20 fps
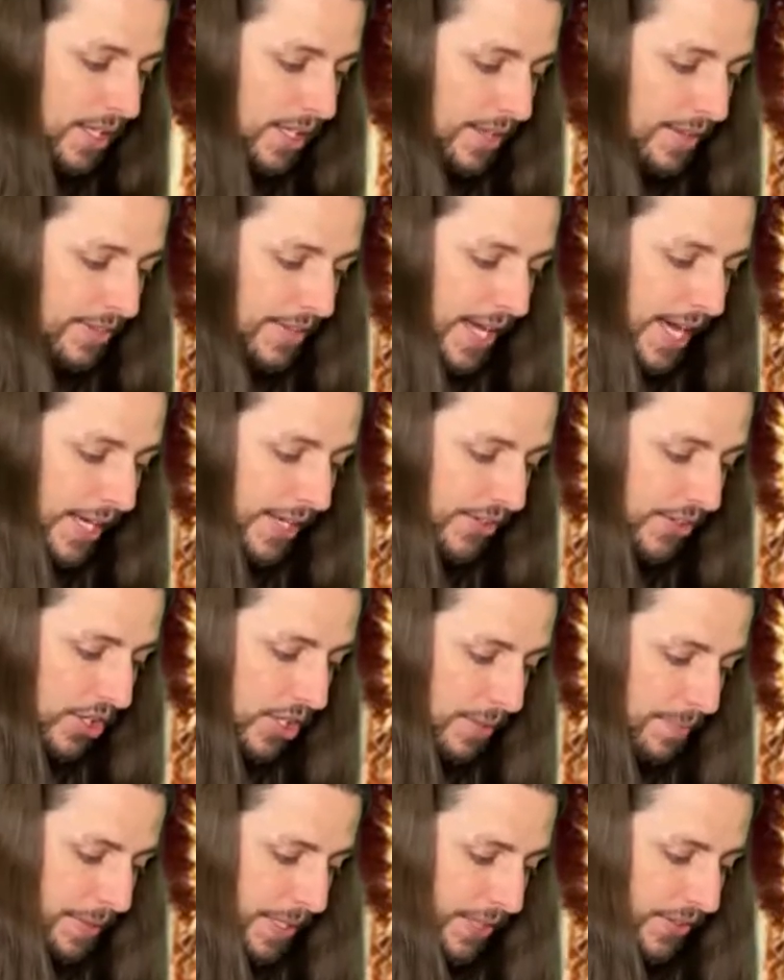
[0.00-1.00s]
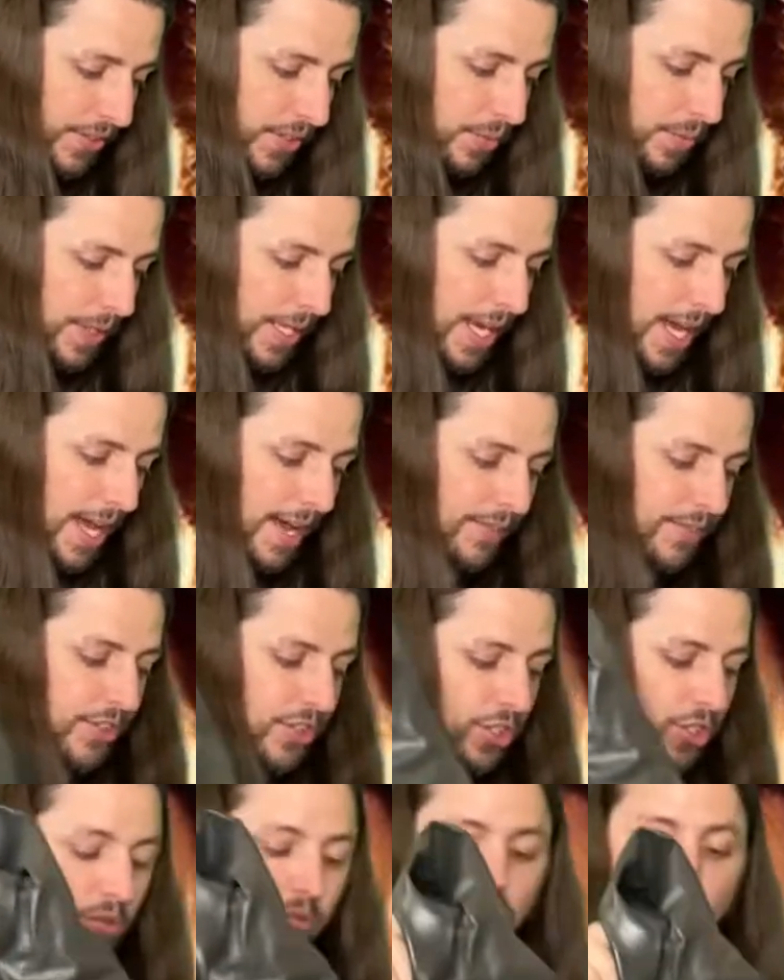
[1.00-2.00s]
that is all the pieces we have
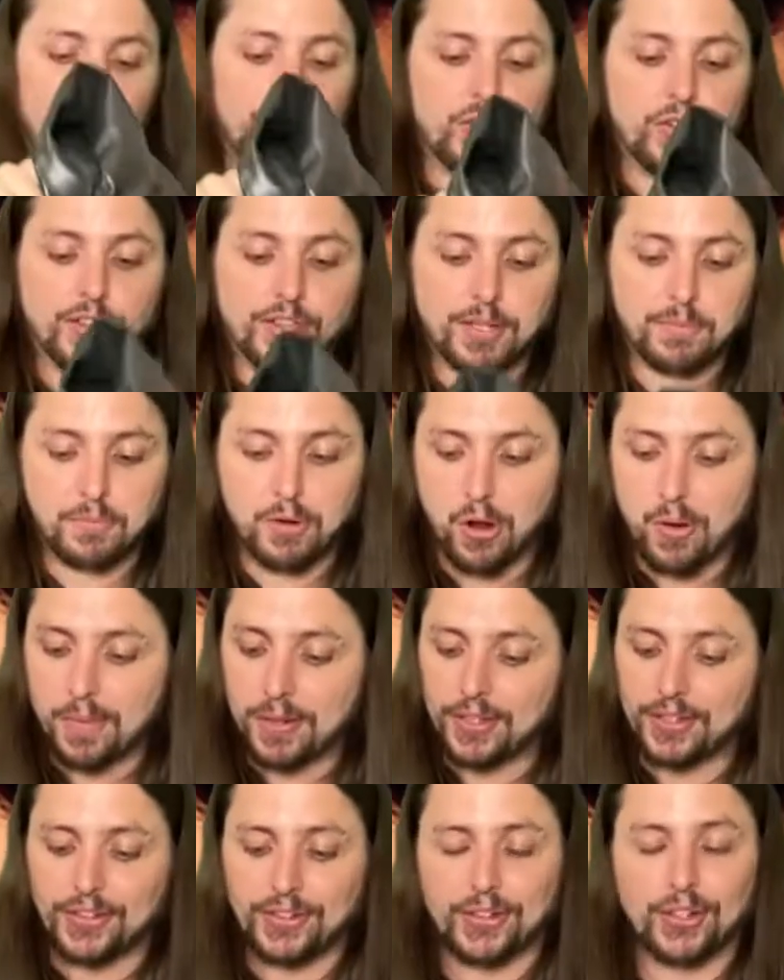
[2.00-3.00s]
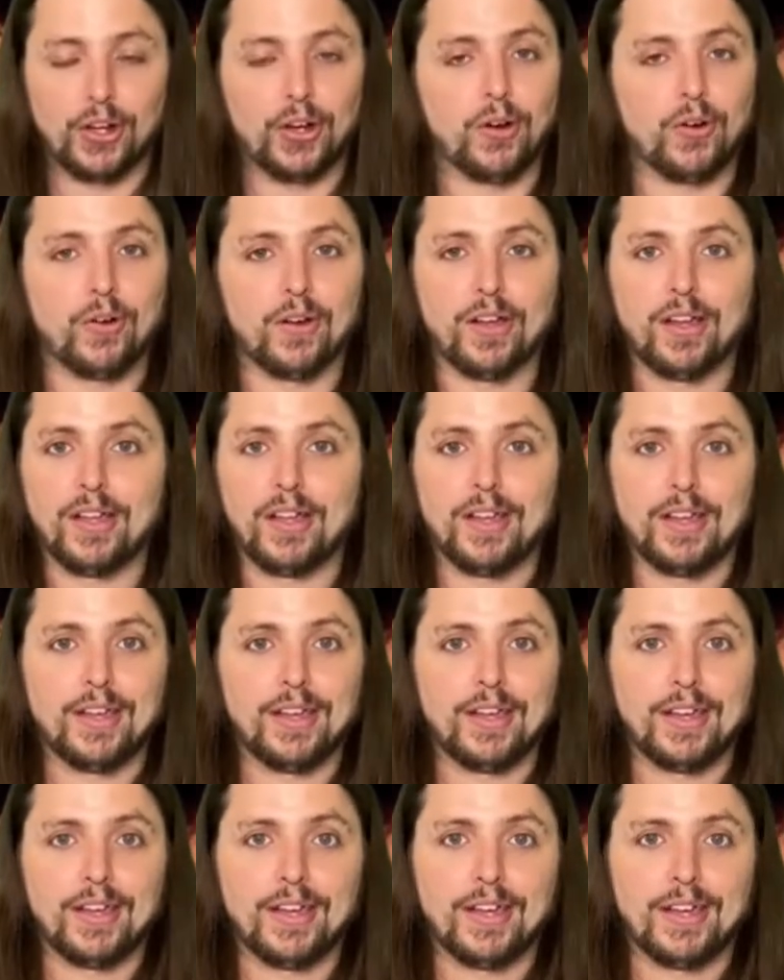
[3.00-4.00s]
to review at the moment. So
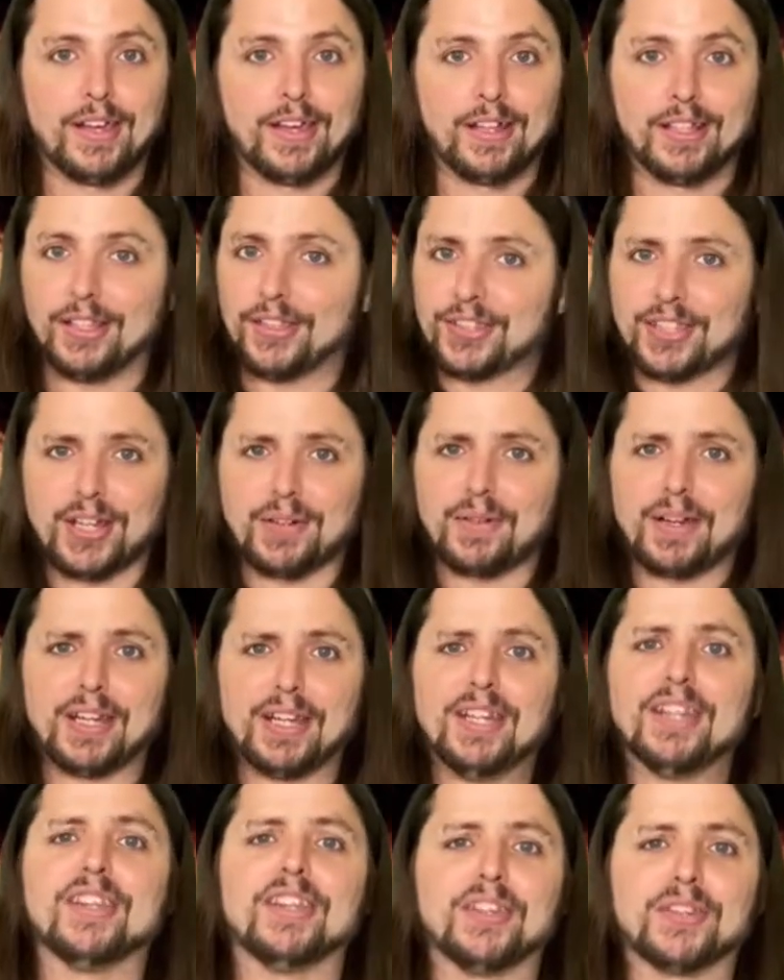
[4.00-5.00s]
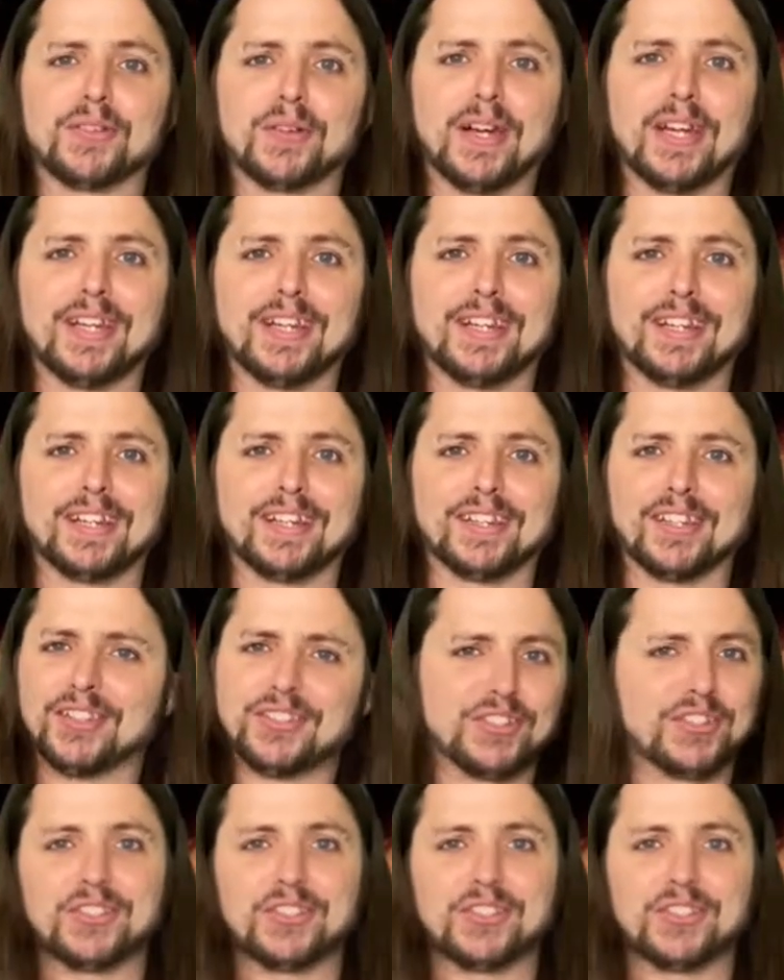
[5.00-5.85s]
let's get right into this, right? Let's just